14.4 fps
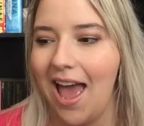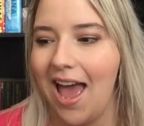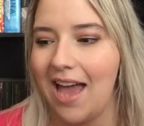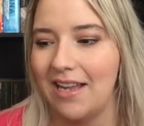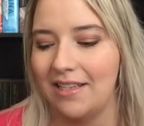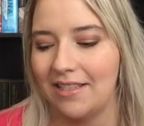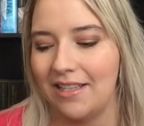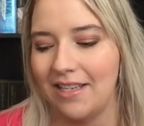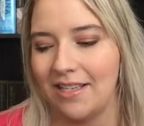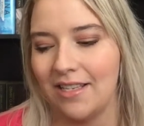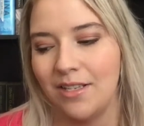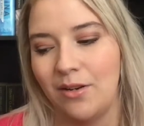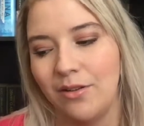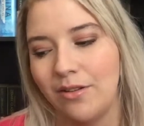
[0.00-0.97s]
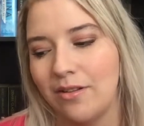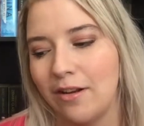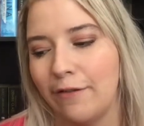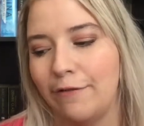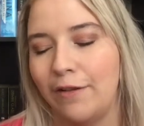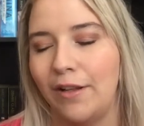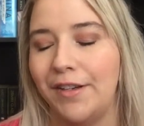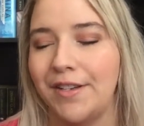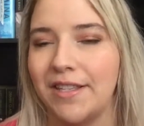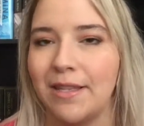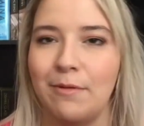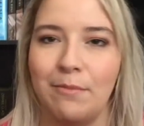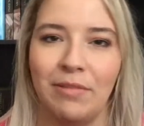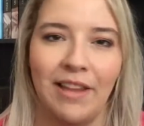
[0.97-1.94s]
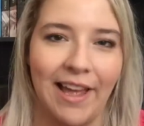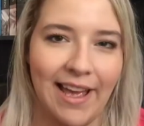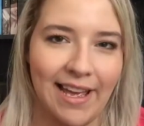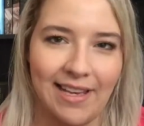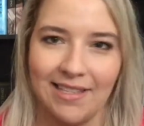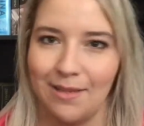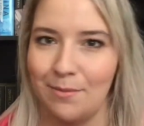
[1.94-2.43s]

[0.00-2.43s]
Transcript: and this song sort of follows them and plays.